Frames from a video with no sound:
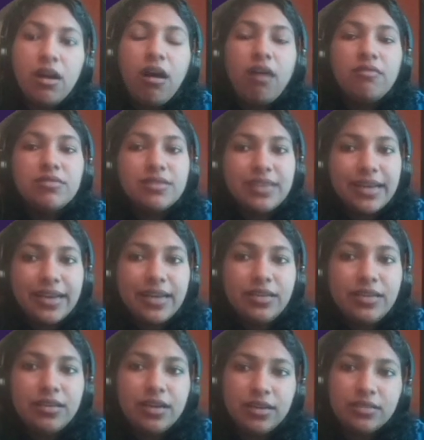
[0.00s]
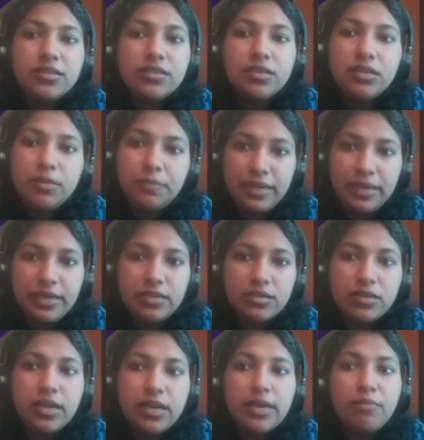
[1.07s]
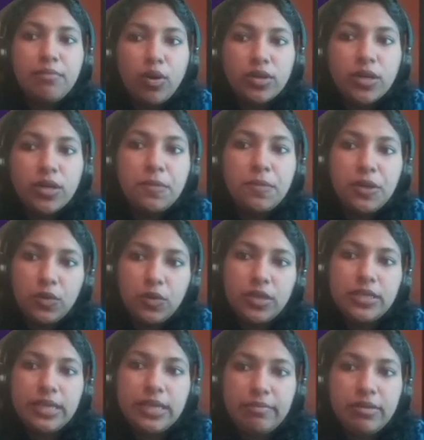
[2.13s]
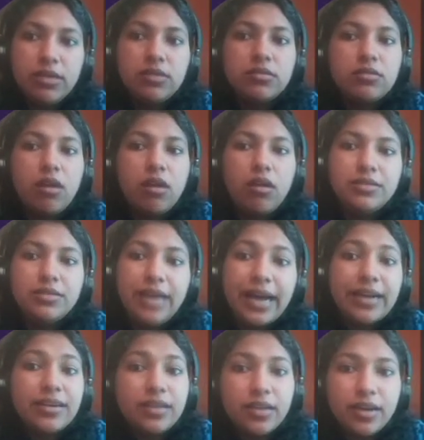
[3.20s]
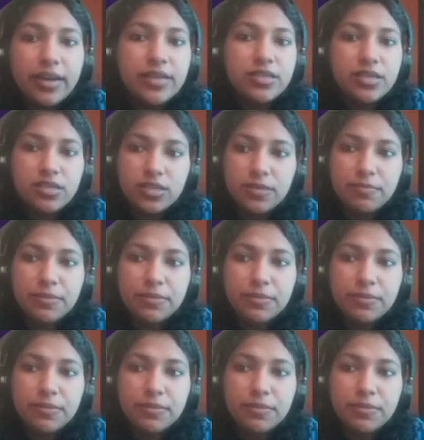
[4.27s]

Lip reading: of second and third periods in modern periodic table is called diagonal relationship.